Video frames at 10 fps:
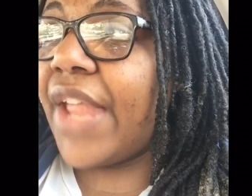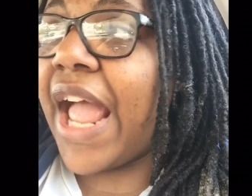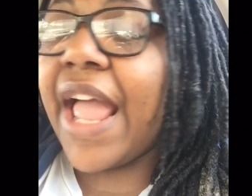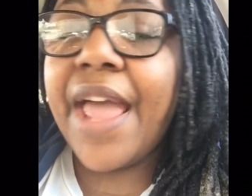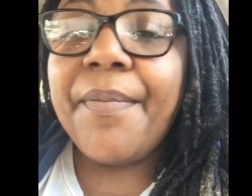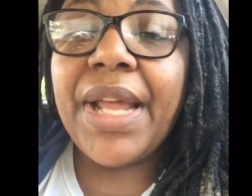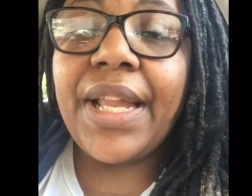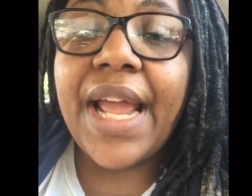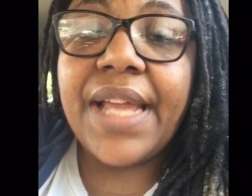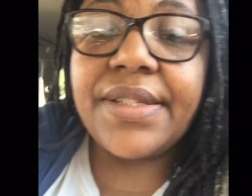had my
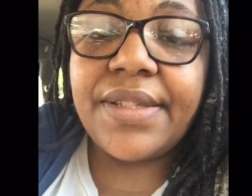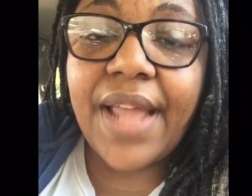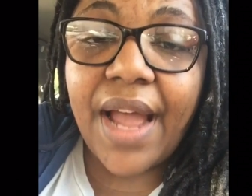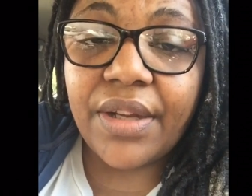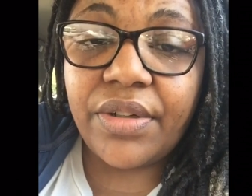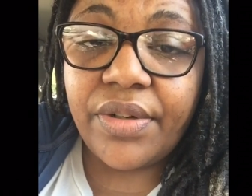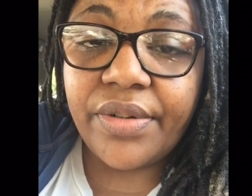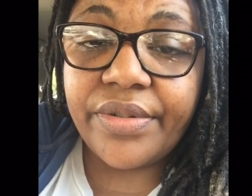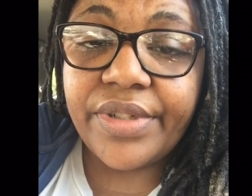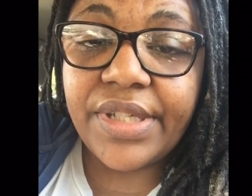last
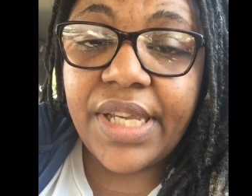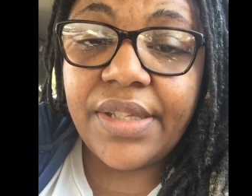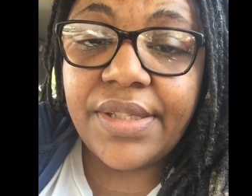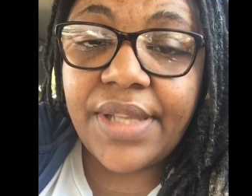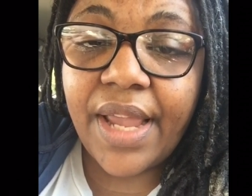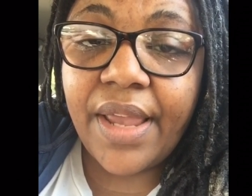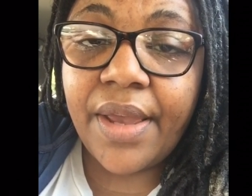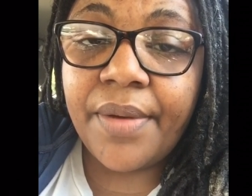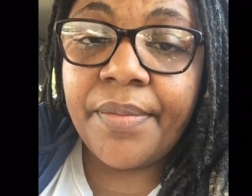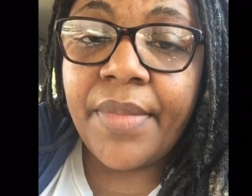doctor's
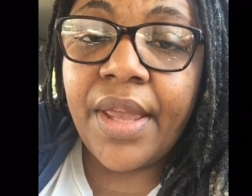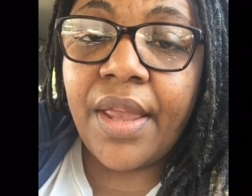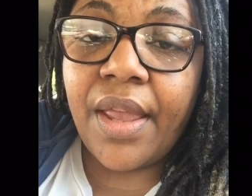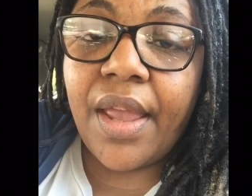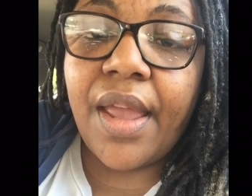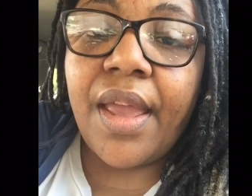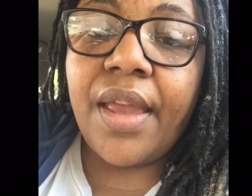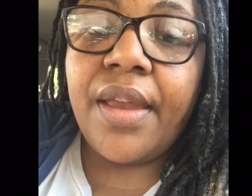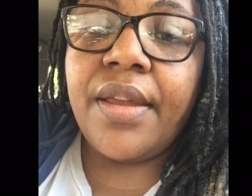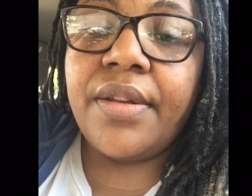exam
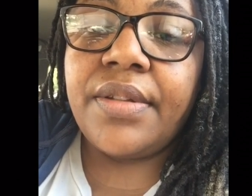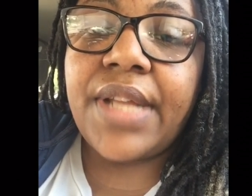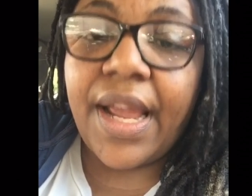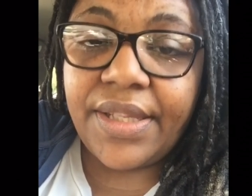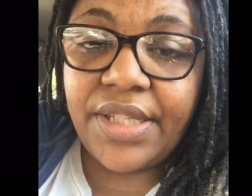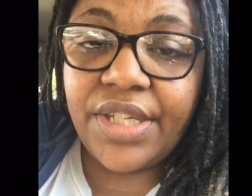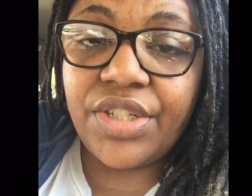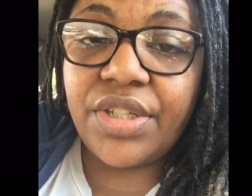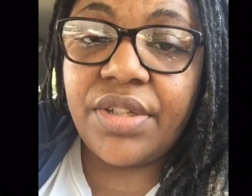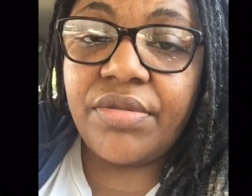and
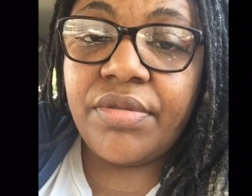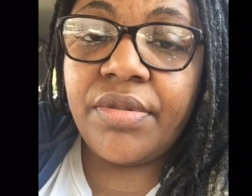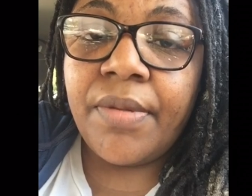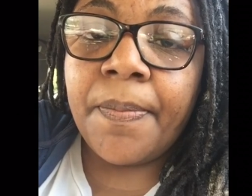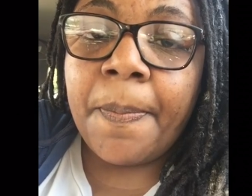dietitian